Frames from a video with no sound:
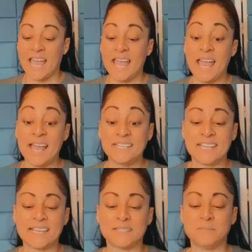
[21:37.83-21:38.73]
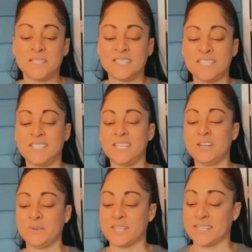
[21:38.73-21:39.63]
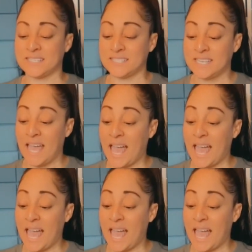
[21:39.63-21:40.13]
and as mysterious